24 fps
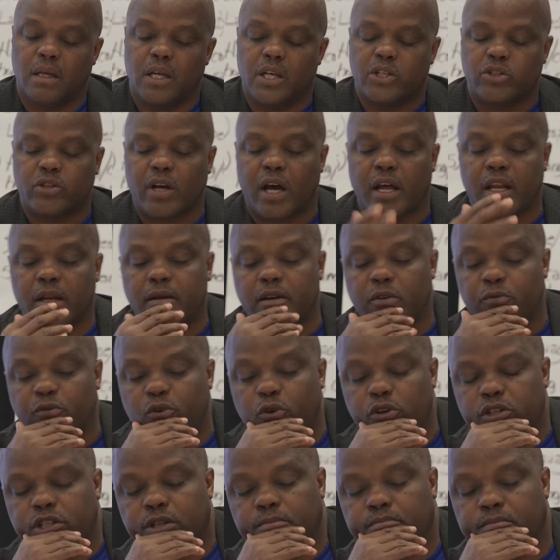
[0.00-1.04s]
So I
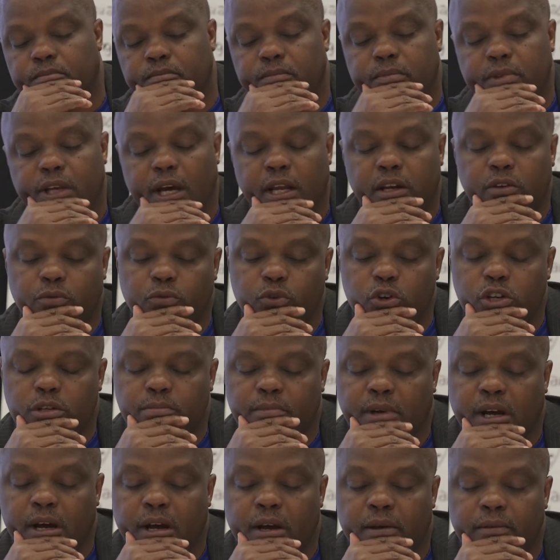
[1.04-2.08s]
divorced him. I divorced
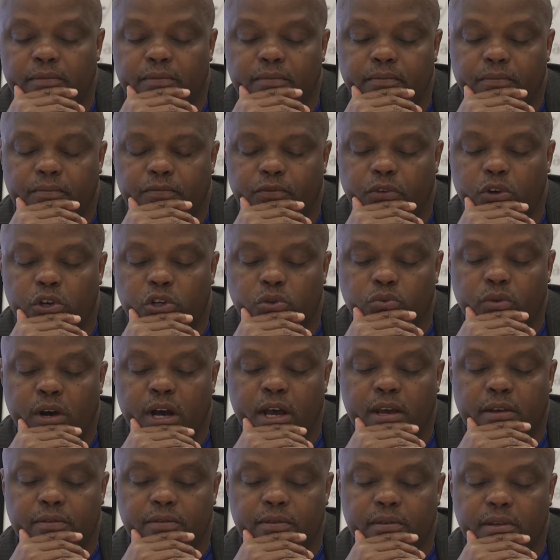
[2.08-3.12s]
my first
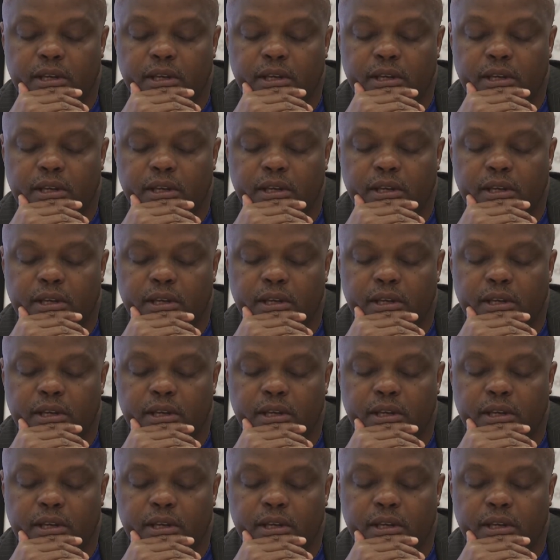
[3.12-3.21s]
wife